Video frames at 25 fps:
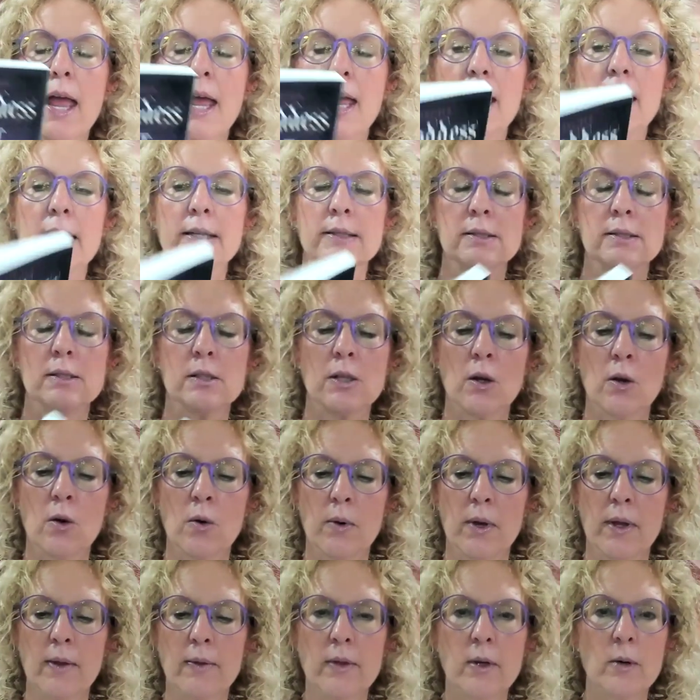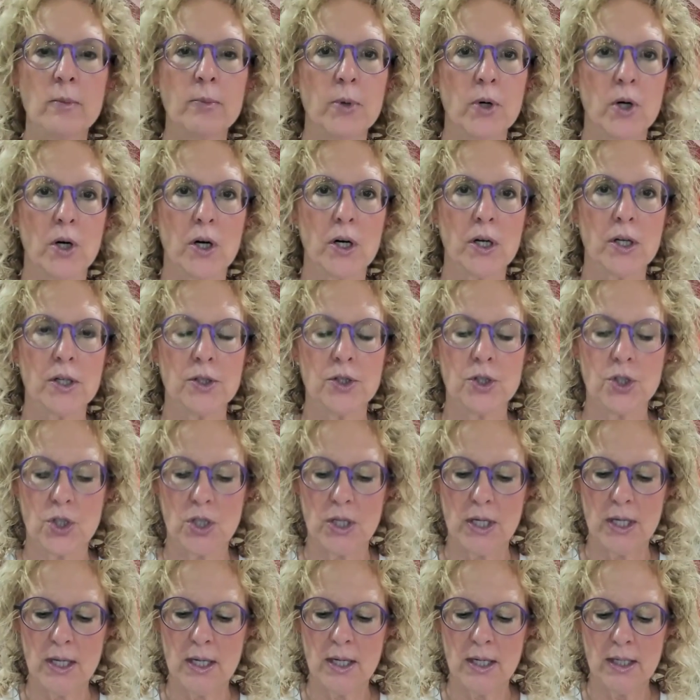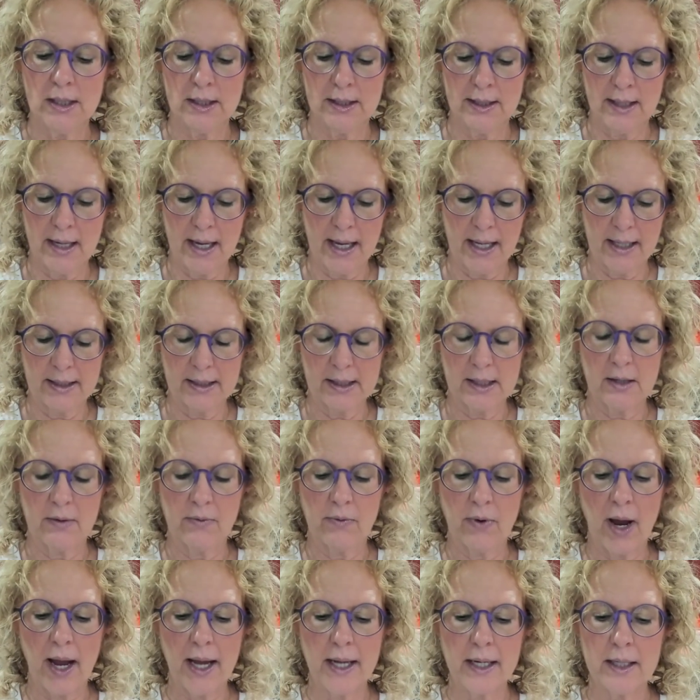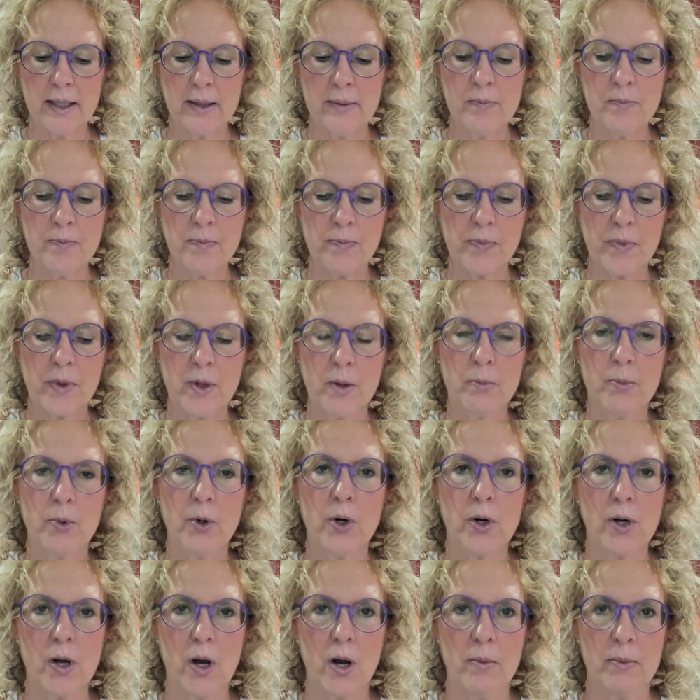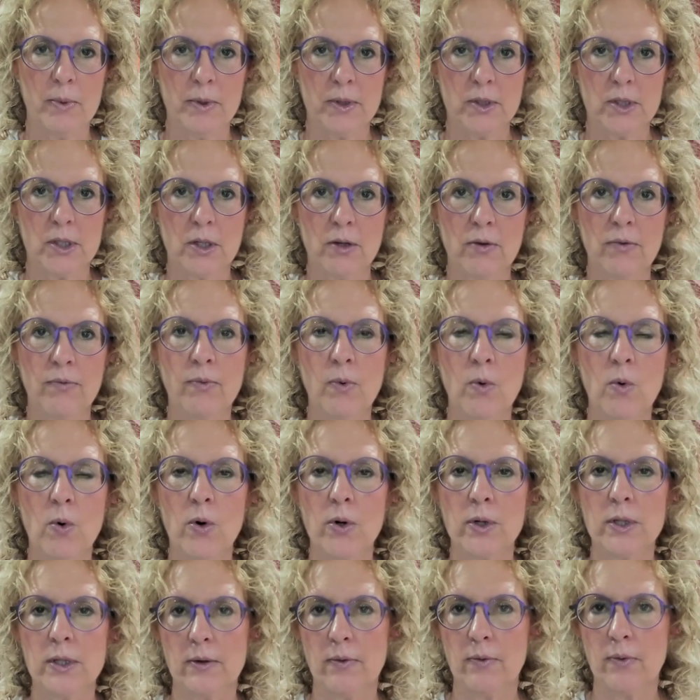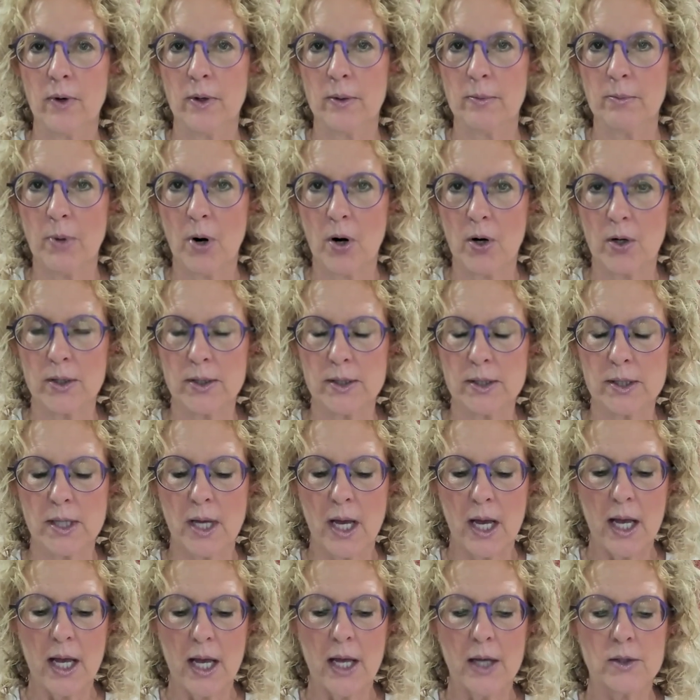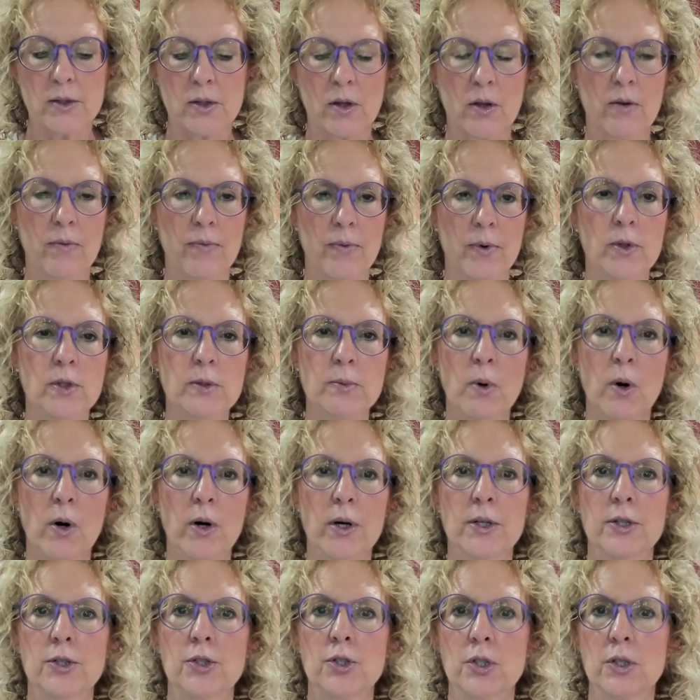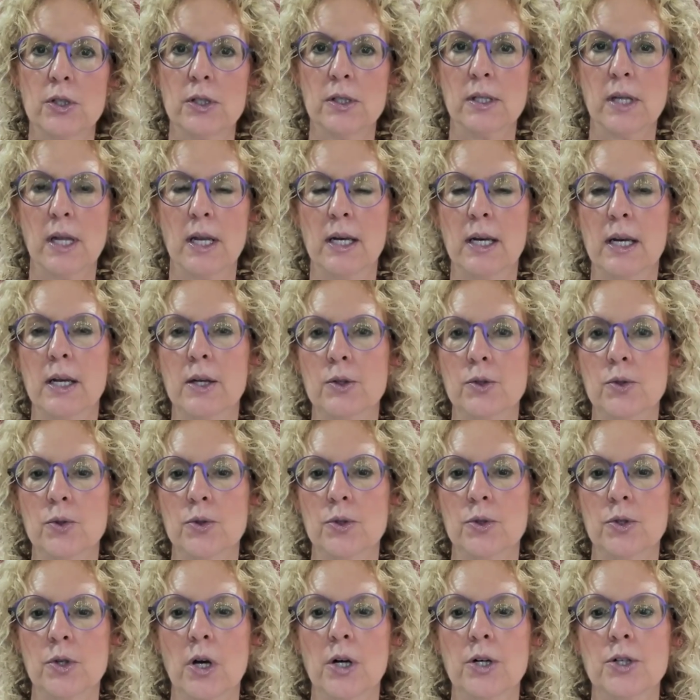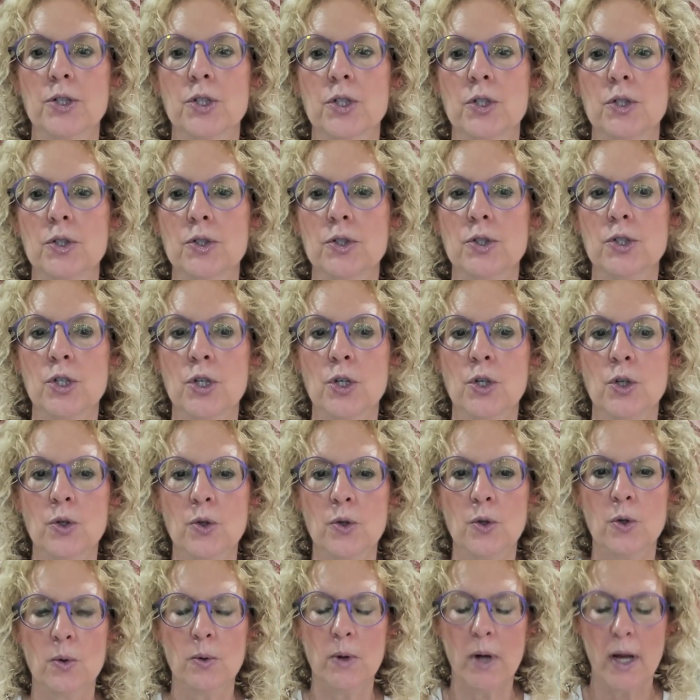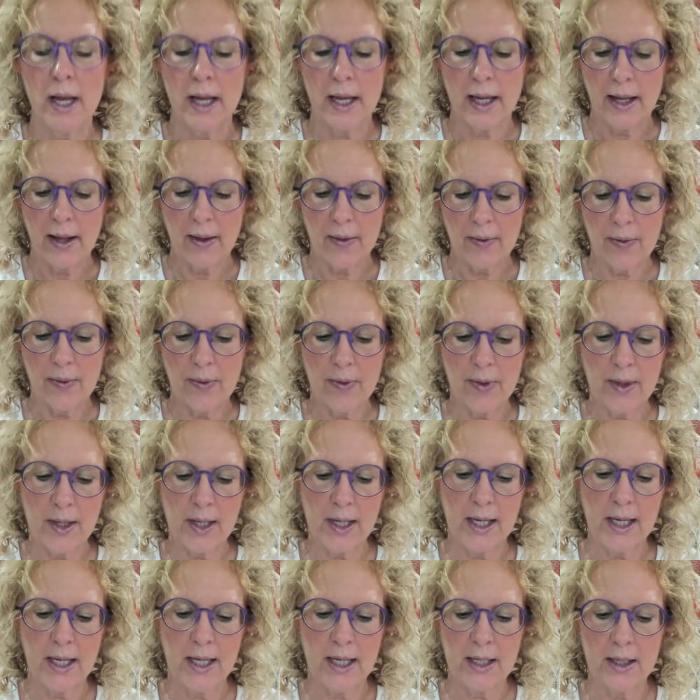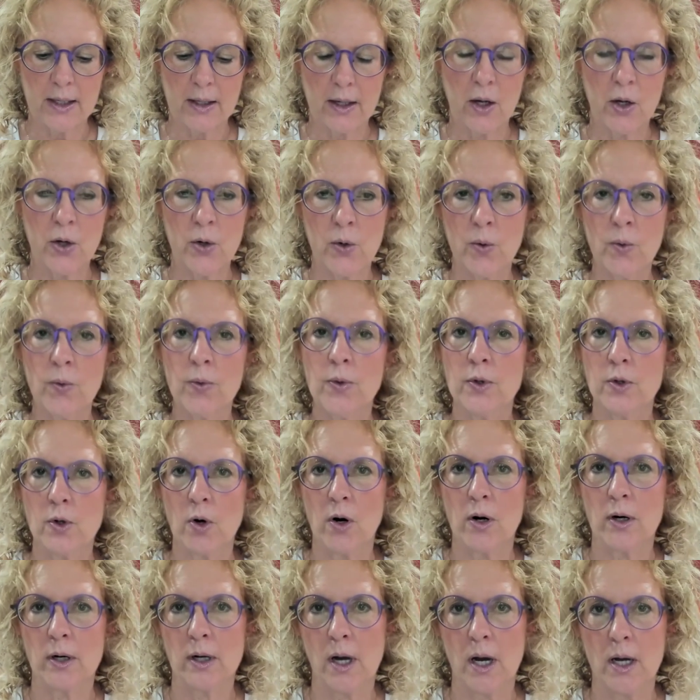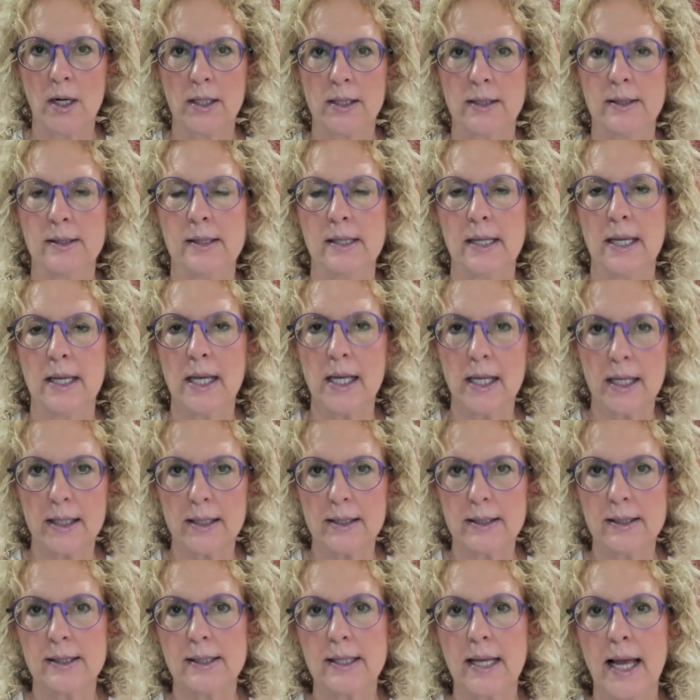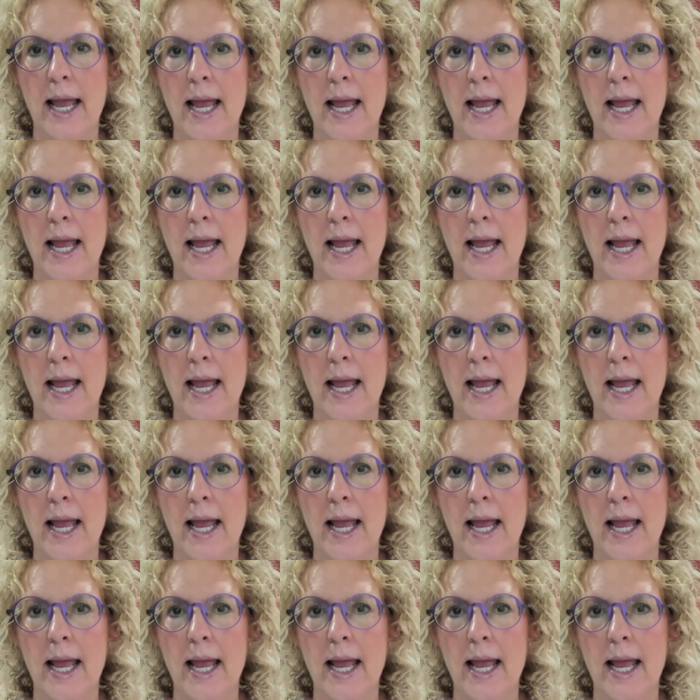And so in the book, she has divided the book up into four different parts. So the first part is just an introduction to the who the dark goddess is.